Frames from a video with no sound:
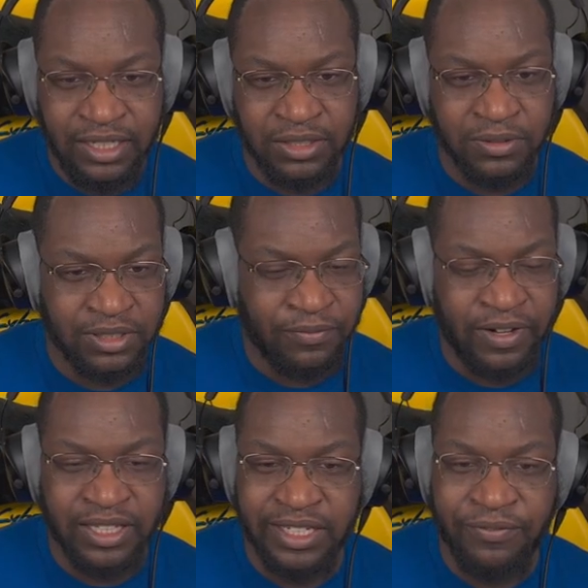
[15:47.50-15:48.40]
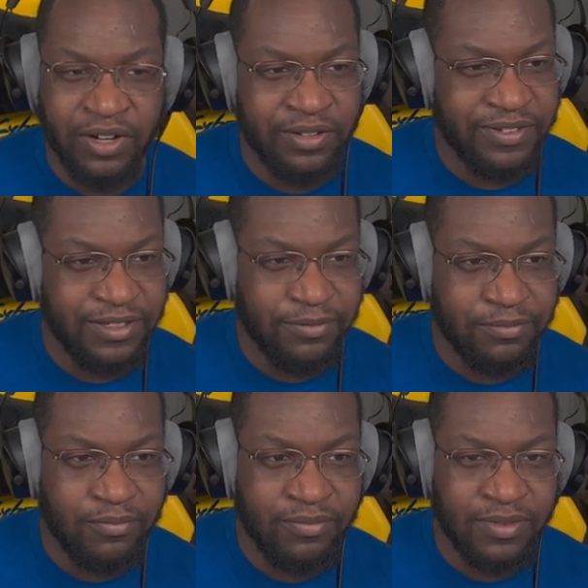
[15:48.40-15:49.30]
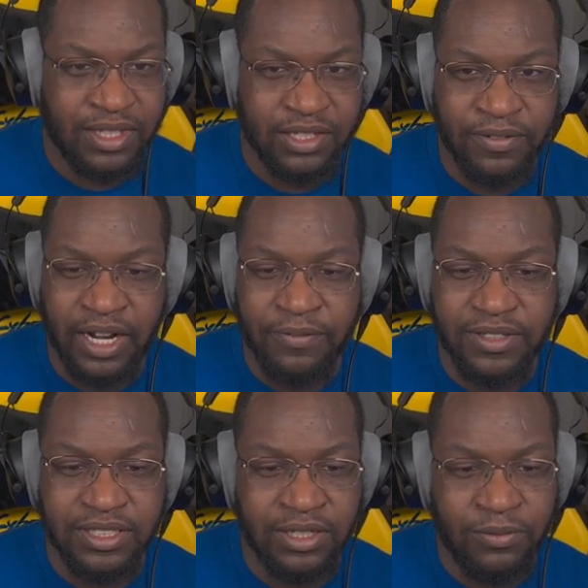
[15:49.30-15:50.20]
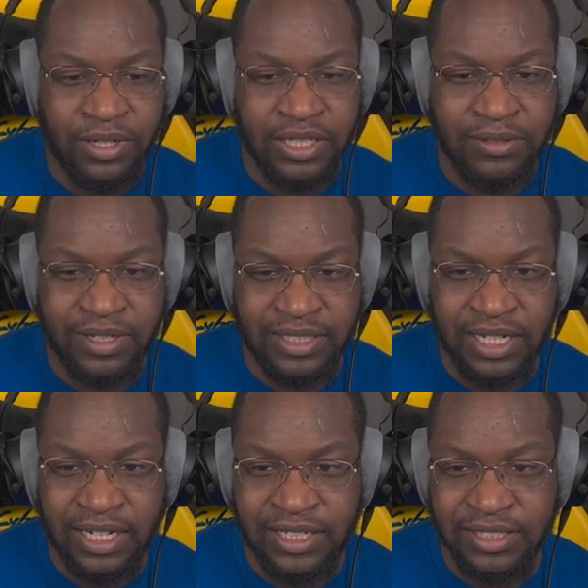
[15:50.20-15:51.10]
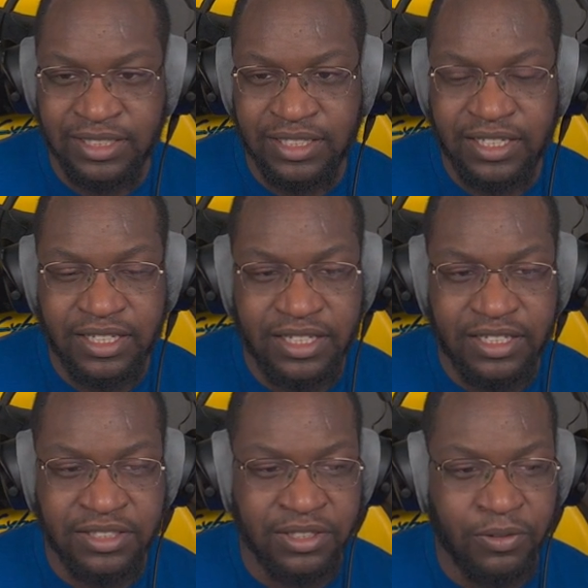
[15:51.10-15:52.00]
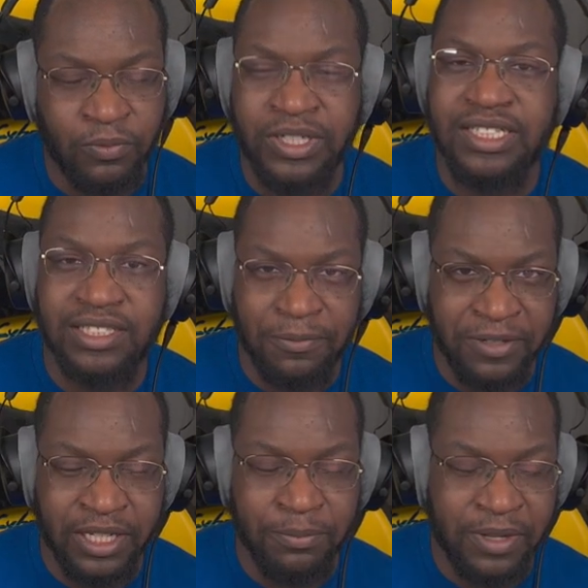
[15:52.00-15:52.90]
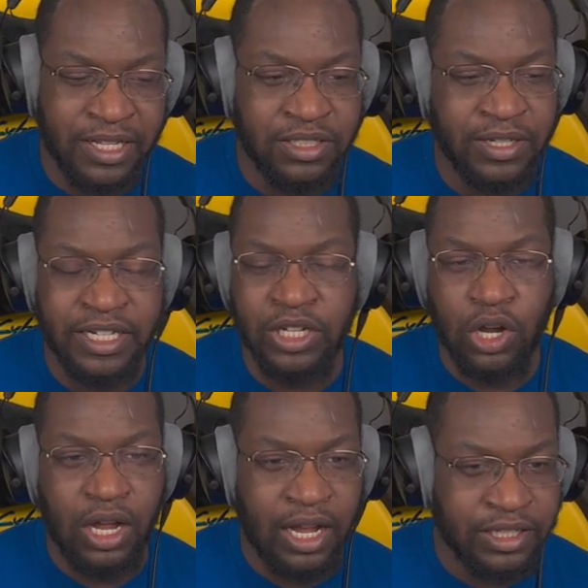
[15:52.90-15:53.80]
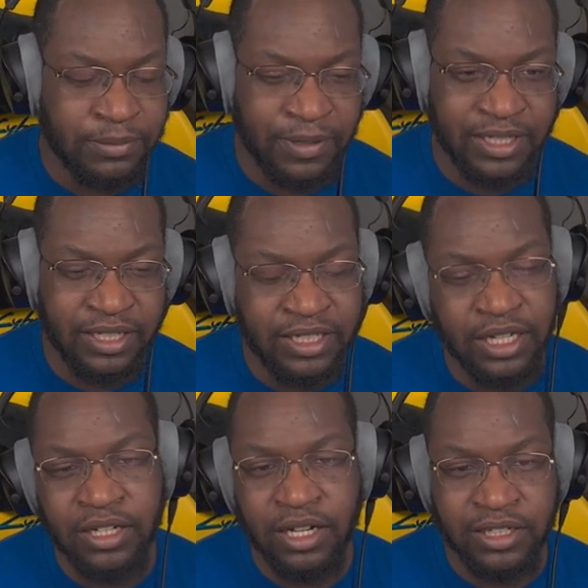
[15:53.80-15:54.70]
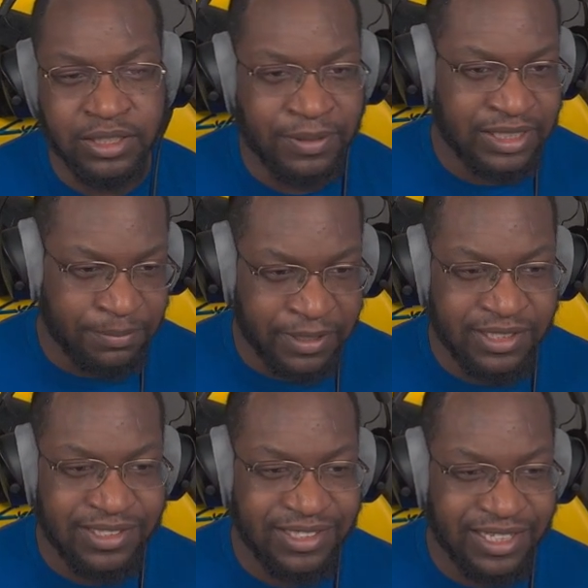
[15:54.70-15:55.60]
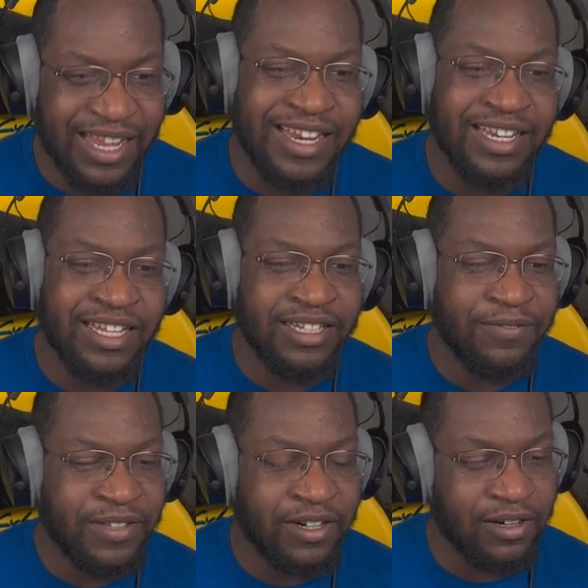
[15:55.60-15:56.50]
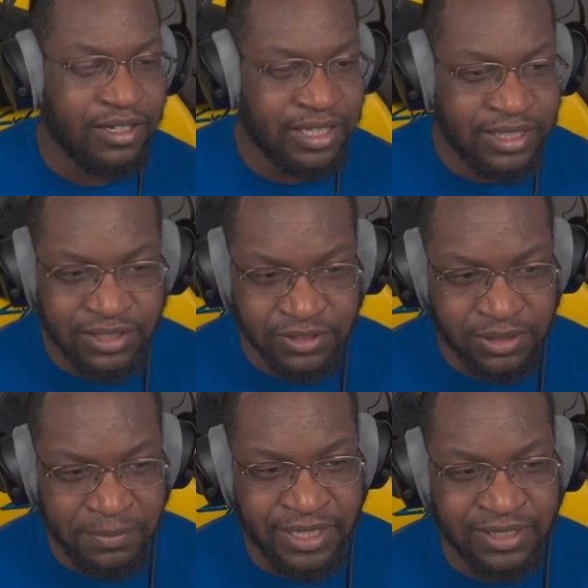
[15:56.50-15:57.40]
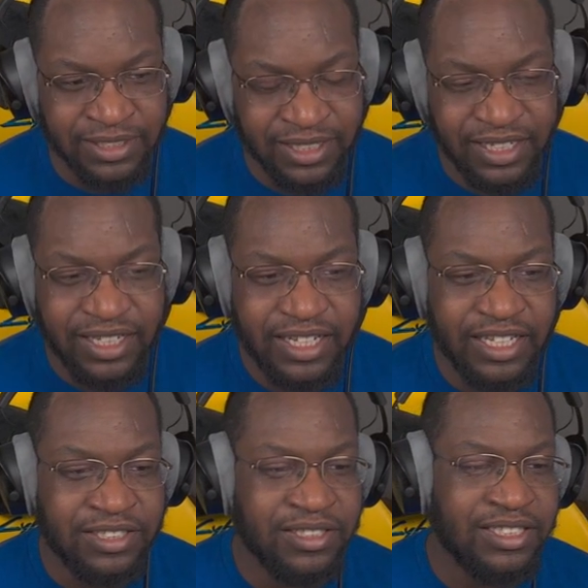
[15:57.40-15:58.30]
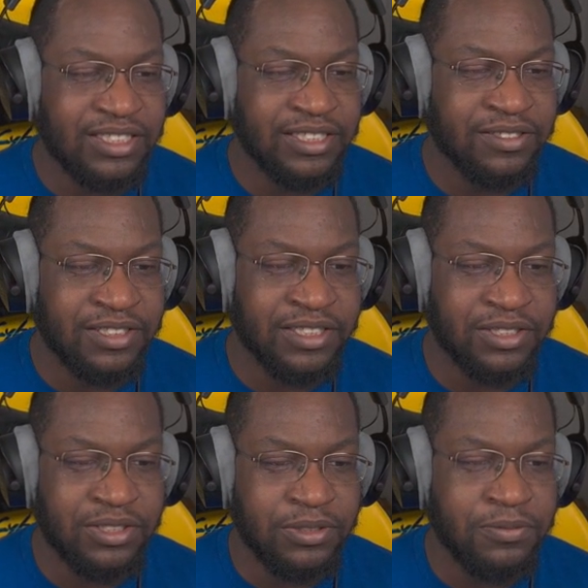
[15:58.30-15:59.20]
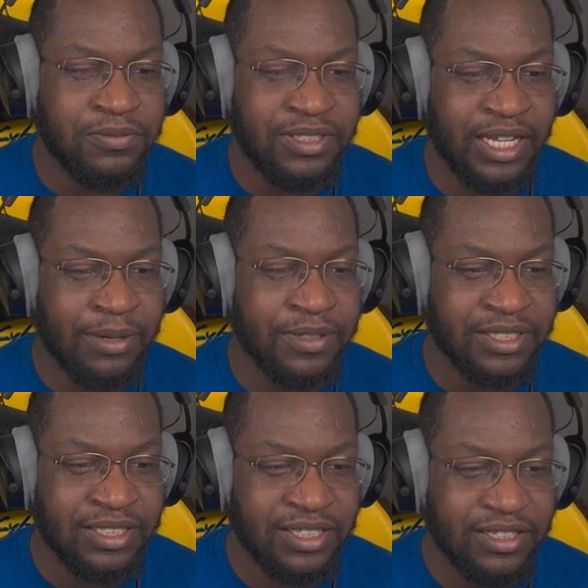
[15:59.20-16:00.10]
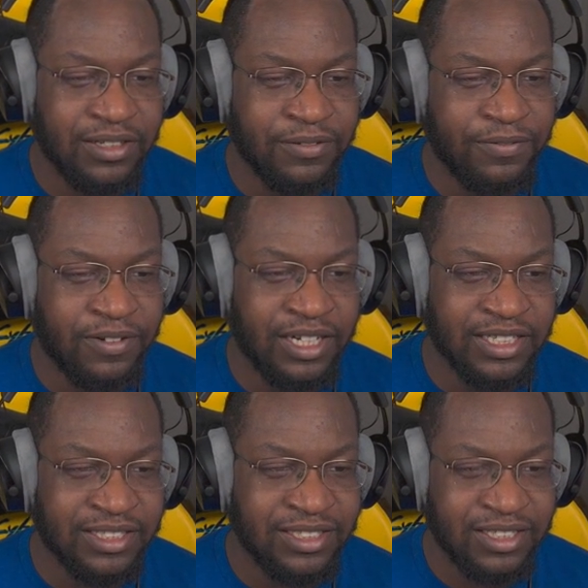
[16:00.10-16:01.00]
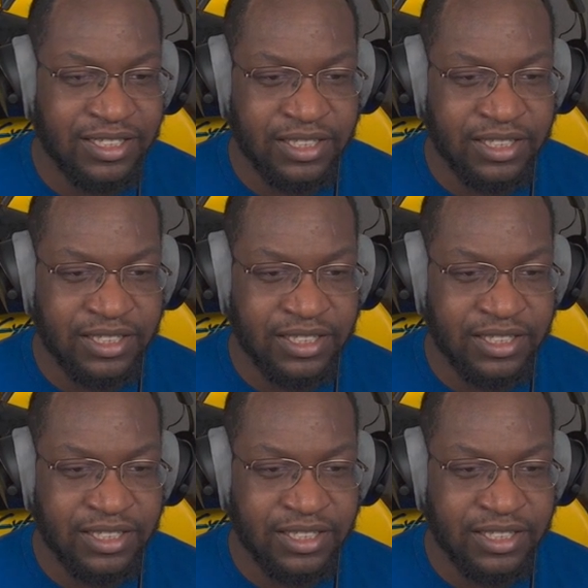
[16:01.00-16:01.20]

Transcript: it destroys a friendly in front of it. So for every single one of them that dies, he's gonna re-summon them into any unoccupied space. And then if there is no space, it's gonna still deal 2 damage of frost